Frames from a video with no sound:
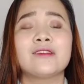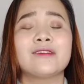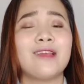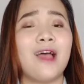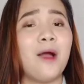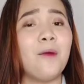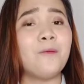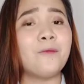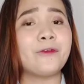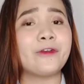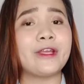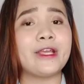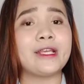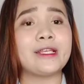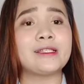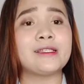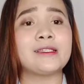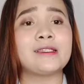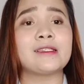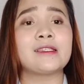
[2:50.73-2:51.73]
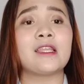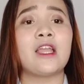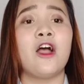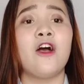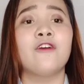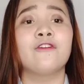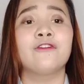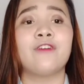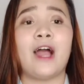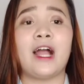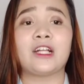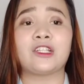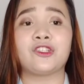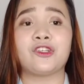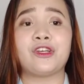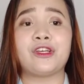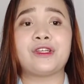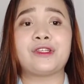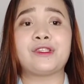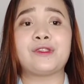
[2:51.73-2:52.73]
Some risk
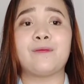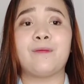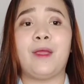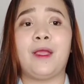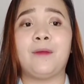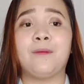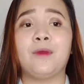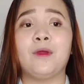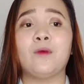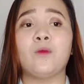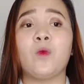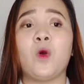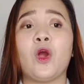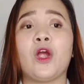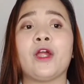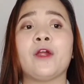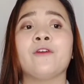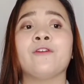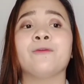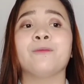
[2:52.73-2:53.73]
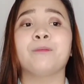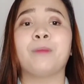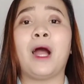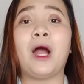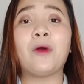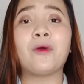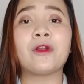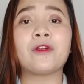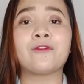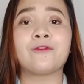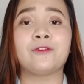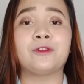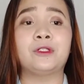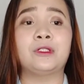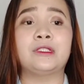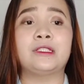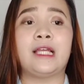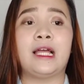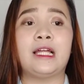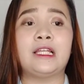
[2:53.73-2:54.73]
factors may be more
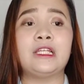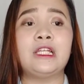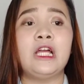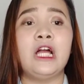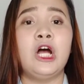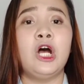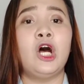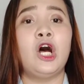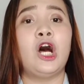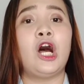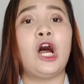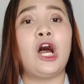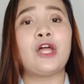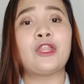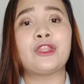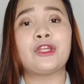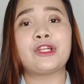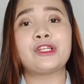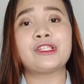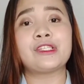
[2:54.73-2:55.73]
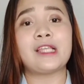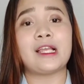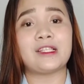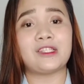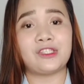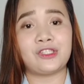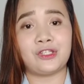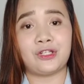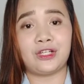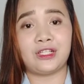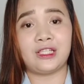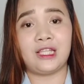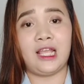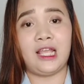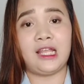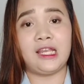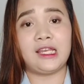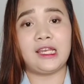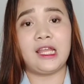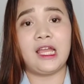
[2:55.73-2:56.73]
powerful than others at
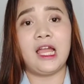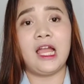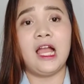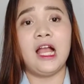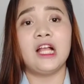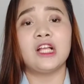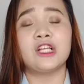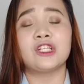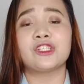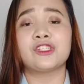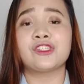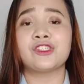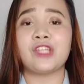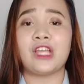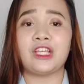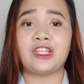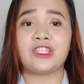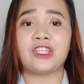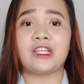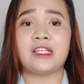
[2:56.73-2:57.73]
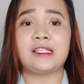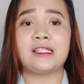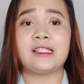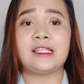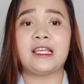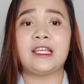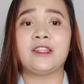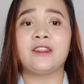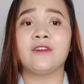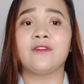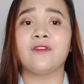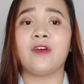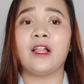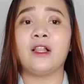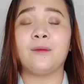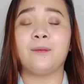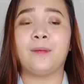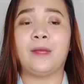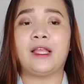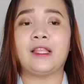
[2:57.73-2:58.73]
certain stages in
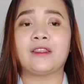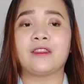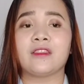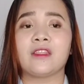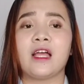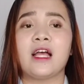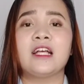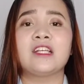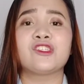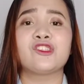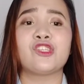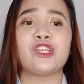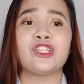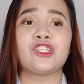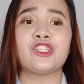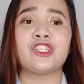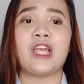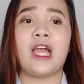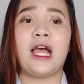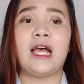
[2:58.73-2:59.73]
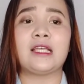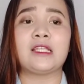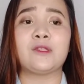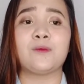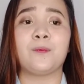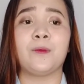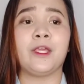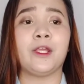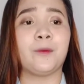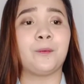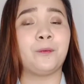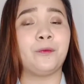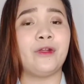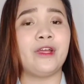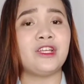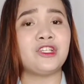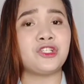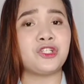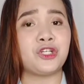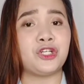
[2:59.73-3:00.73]
development, such as peer
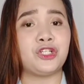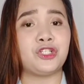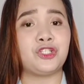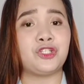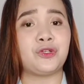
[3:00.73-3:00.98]
pressure